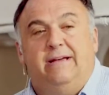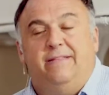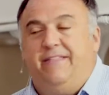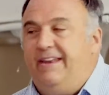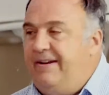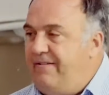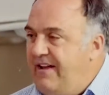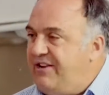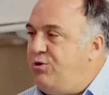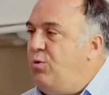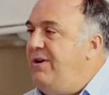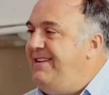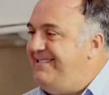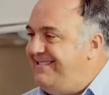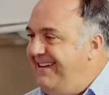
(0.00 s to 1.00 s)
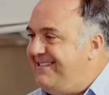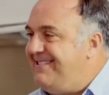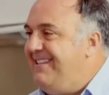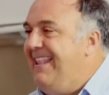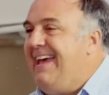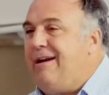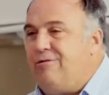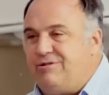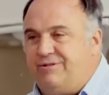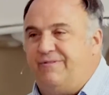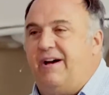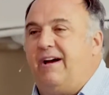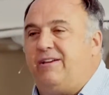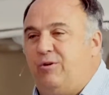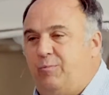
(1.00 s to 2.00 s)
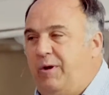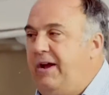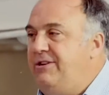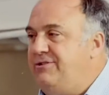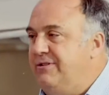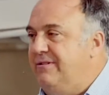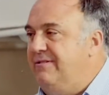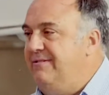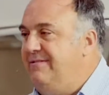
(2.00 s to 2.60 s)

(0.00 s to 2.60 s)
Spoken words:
that have like 26 layers of occupation.